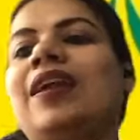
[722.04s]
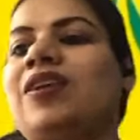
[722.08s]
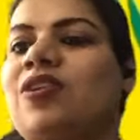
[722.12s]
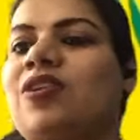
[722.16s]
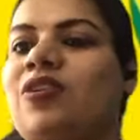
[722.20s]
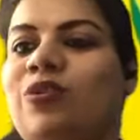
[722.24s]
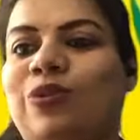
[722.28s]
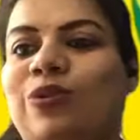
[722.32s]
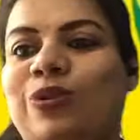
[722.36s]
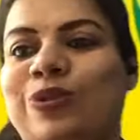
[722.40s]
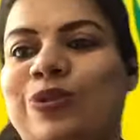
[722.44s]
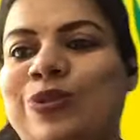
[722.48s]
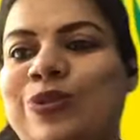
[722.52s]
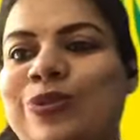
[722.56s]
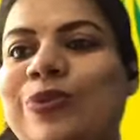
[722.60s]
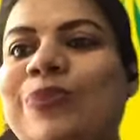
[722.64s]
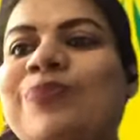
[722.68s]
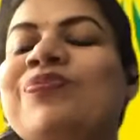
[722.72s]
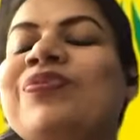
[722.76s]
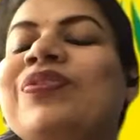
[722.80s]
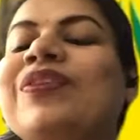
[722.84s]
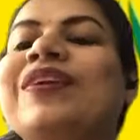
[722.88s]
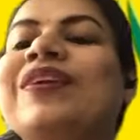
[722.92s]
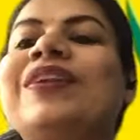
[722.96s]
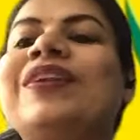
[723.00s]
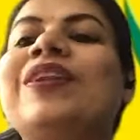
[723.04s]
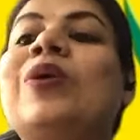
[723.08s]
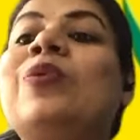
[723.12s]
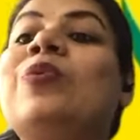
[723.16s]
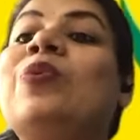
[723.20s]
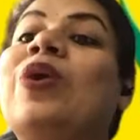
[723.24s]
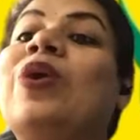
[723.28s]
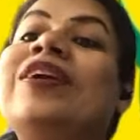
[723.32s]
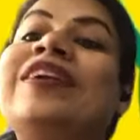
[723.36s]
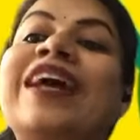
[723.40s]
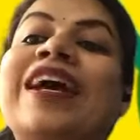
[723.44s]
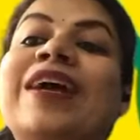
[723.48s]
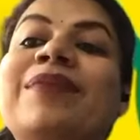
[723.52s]
cutter also. Now
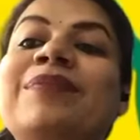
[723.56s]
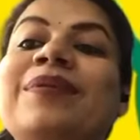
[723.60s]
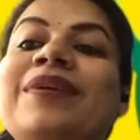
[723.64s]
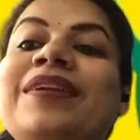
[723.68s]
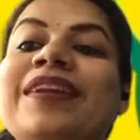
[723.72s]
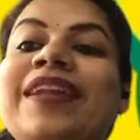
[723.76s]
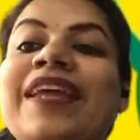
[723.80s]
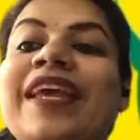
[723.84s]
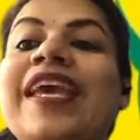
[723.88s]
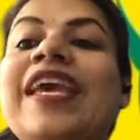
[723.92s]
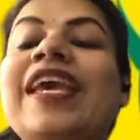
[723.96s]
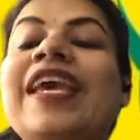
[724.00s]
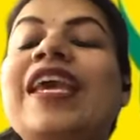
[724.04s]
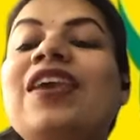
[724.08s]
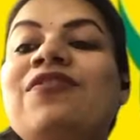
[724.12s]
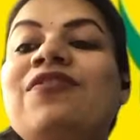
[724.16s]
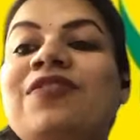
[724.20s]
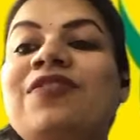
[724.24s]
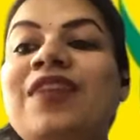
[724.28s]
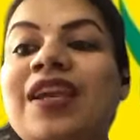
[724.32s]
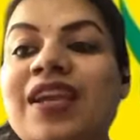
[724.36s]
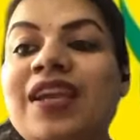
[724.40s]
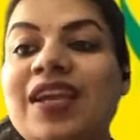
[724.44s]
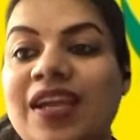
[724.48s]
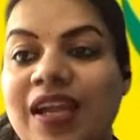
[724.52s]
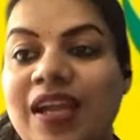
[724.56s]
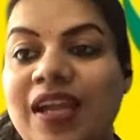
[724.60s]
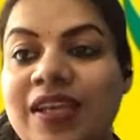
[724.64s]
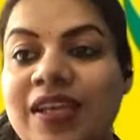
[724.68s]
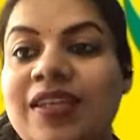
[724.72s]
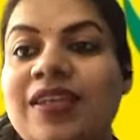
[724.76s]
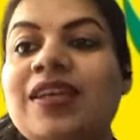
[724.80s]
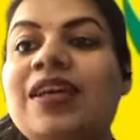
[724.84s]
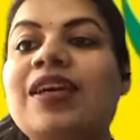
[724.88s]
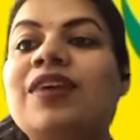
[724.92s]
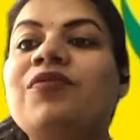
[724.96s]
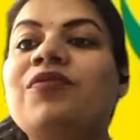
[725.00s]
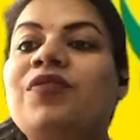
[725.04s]
what happened if they cut
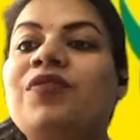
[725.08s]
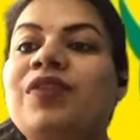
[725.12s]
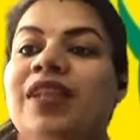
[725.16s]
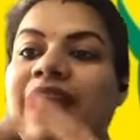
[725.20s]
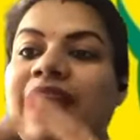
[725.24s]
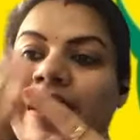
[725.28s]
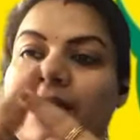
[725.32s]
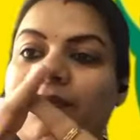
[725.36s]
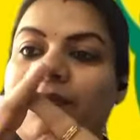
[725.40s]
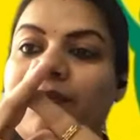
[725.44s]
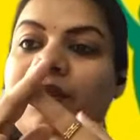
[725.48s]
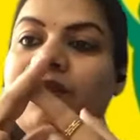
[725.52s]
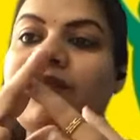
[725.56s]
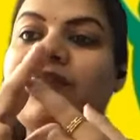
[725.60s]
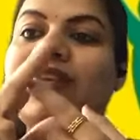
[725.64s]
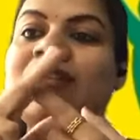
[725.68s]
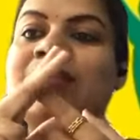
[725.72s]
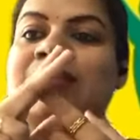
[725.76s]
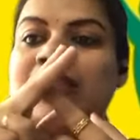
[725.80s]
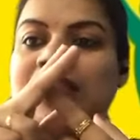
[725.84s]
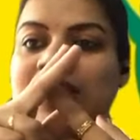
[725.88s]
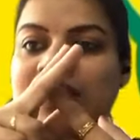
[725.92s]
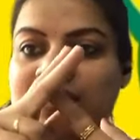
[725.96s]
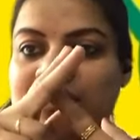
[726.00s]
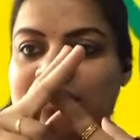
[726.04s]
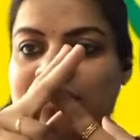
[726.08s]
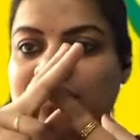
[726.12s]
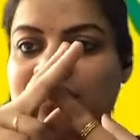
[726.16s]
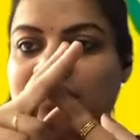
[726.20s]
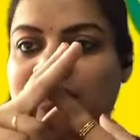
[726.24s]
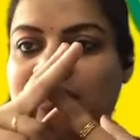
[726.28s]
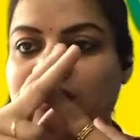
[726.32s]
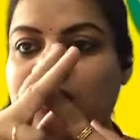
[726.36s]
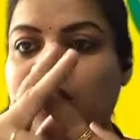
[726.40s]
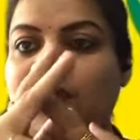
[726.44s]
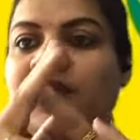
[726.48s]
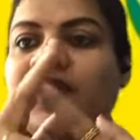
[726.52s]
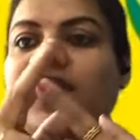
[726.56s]
with the help of the
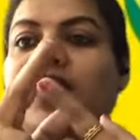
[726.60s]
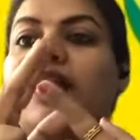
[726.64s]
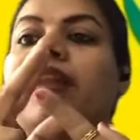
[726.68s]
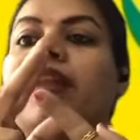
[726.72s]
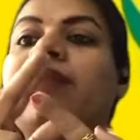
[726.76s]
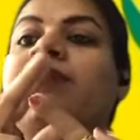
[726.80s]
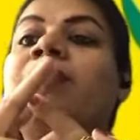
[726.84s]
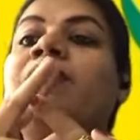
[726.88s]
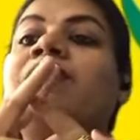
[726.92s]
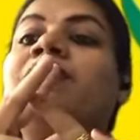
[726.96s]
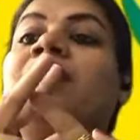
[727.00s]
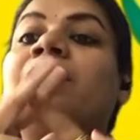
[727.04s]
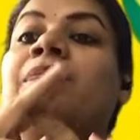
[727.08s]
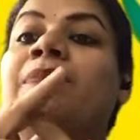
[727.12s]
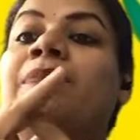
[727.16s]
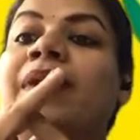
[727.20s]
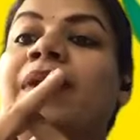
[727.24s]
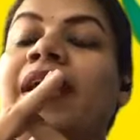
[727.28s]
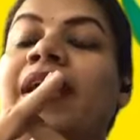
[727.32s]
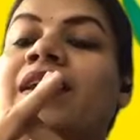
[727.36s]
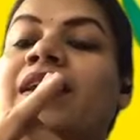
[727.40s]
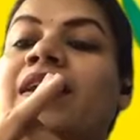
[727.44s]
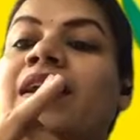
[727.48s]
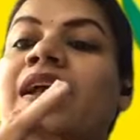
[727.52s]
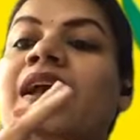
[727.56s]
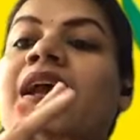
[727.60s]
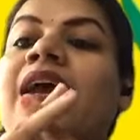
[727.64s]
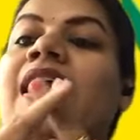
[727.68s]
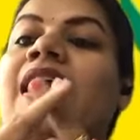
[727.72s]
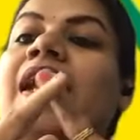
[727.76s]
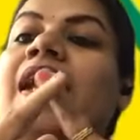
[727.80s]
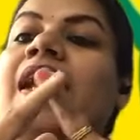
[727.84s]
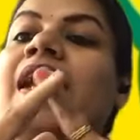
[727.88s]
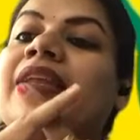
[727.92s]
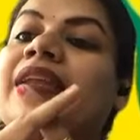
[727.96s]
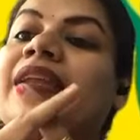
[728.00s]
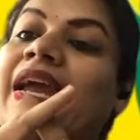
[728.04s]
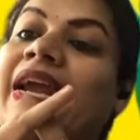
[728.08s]
scissor or with the help of the blade
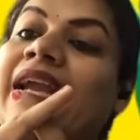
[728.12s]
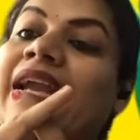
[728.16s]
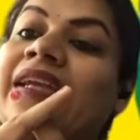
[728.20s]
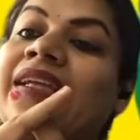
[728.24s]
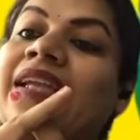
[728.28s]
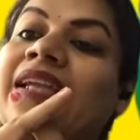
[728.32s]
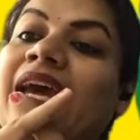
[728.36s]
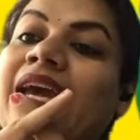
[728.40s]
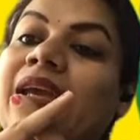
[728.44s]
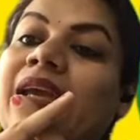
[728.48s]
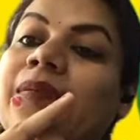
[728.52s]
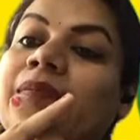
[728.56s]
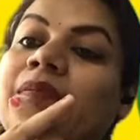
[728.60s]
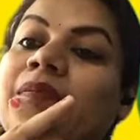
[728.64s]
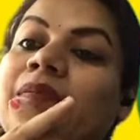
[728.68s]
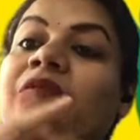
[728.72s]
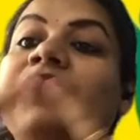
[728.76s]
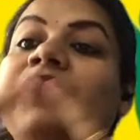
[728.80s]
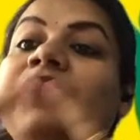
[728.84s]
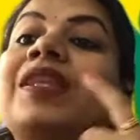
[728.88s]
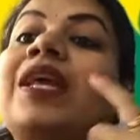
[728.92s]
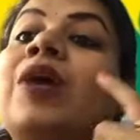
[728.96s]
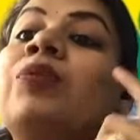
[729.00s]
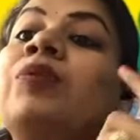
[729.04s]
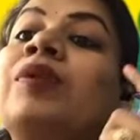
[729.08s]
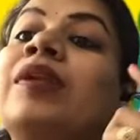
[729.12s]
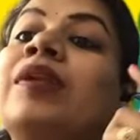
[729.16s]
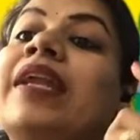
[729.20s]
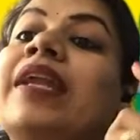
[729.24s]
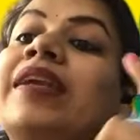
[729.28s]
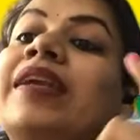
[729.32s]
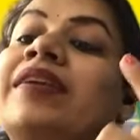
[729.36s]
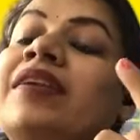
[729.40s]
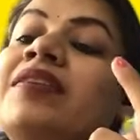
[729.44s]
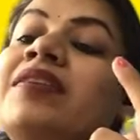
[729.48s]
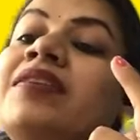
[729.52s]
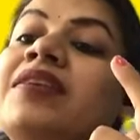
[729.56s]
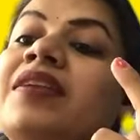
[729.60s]
in the night time without
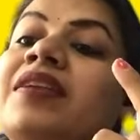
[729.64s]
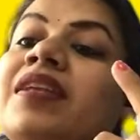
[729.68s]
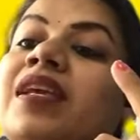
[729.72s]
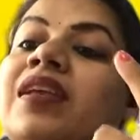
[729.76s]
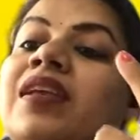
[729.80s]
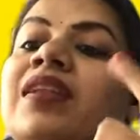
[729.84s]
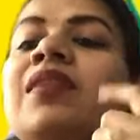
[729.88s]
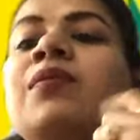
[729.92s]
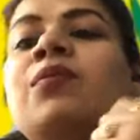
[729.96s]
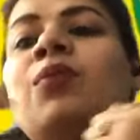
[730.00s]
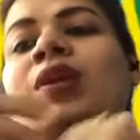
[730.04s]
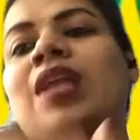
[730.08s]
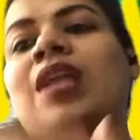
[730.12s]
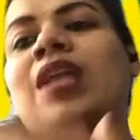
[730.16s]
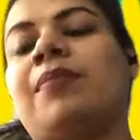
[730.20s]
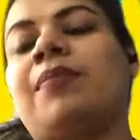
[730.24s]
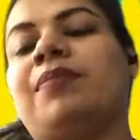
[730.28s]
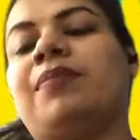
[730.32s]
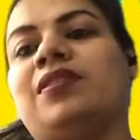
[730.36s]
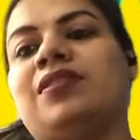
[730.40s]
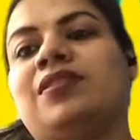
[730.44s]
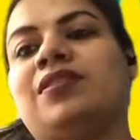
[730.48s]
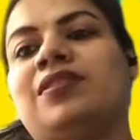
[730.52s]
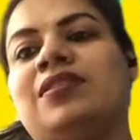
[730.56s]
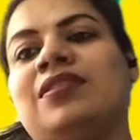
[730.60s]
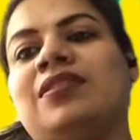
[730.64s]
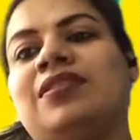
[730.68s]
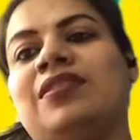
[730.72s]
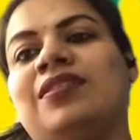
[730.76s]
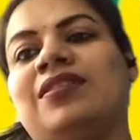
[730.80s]
electricity? Then what happens?